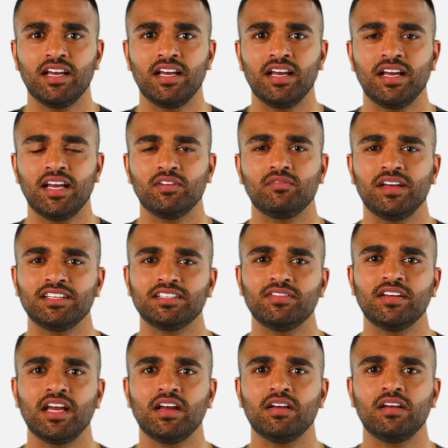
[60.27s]
Then raise the
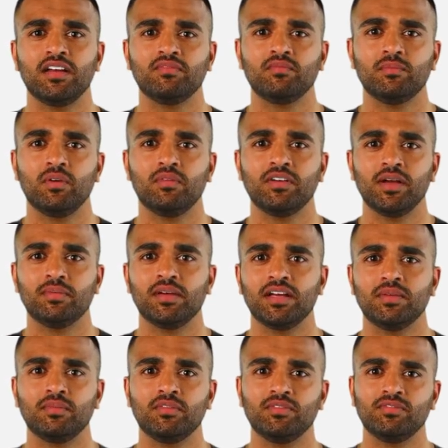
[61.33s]
vehicle and remove the
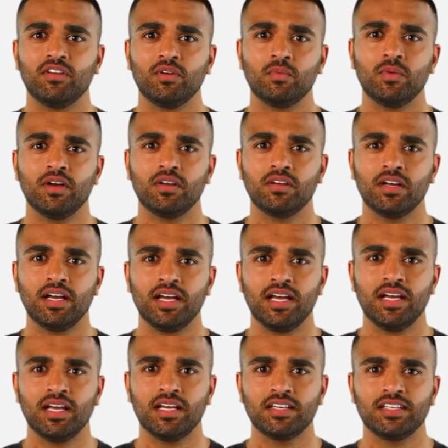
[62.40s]
applicable front wheel.
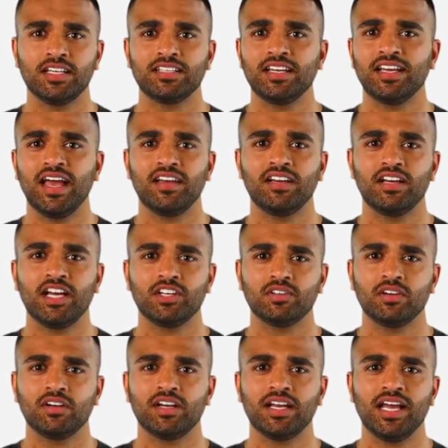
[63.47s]
Disconnect the
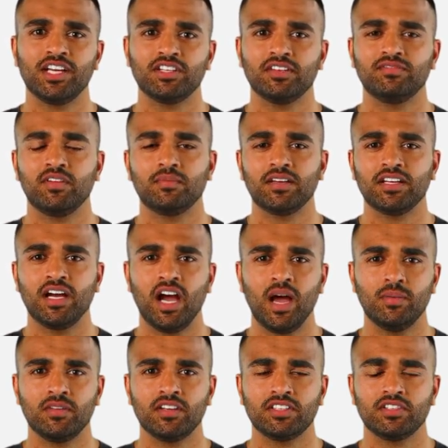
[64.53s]
electrical connection from the
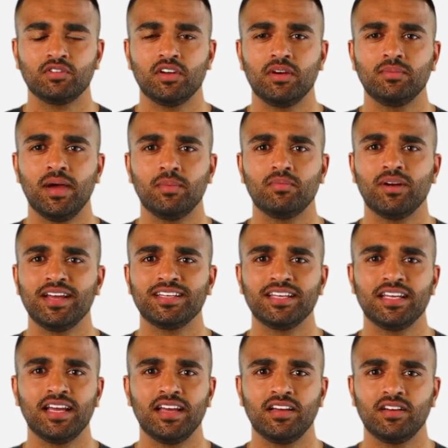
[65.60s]
top of the strut by pressing
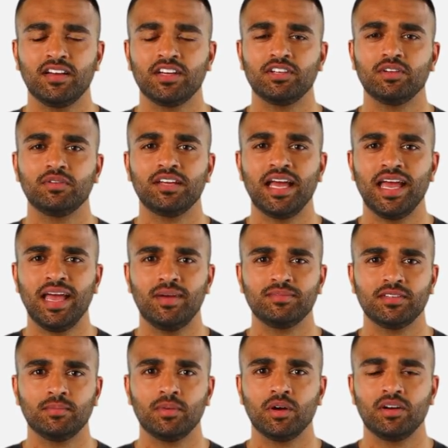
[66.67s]
in on the two tabs
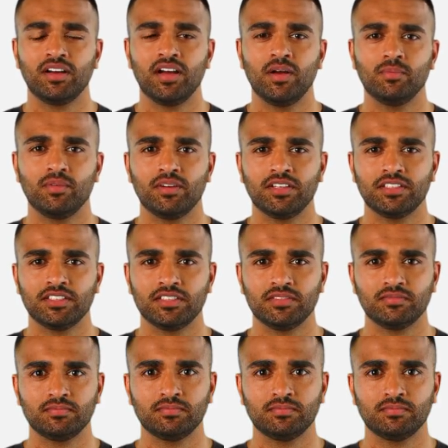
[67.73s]
and pulling upwards.